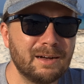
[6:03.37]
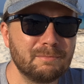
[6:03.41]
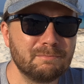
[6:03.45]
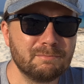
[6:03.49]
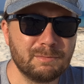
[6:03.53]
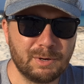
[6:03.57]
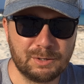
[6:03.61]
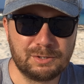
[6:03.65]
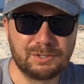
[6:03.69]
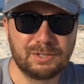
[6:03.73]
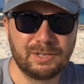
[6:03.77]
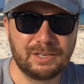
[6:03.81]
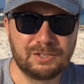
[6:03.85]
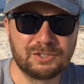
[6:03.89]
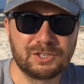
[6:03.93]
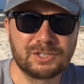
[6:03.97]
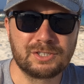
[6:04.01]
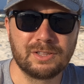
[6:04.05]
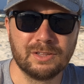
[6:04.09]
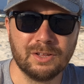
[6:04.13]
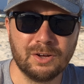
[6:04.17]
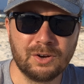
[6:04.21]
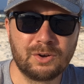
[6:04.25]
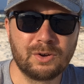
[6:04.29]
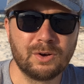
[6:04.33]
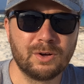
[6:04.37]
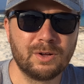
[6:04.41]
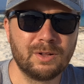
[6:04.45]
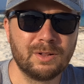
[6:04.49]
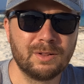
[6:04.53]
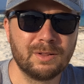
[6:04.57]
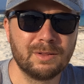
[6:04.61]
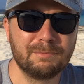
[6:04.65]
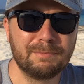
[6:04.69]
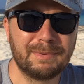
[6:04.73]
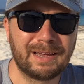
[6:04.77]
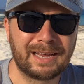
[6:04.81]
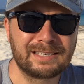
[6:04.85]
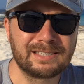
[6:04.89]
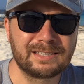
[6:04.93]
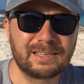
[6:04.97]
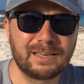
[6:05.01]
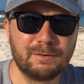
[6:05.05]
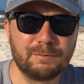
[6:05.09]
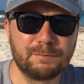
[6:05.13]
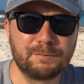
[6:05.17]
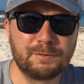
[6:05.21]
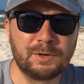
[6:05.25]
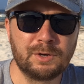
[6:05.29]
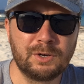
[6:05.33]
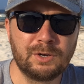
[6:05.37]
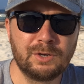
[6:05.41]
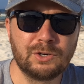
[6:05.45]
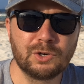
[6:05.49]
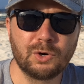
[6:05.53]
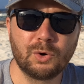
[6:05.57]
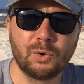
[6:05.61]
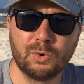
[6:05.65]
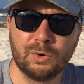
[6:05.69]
Mostly just local Mexican food,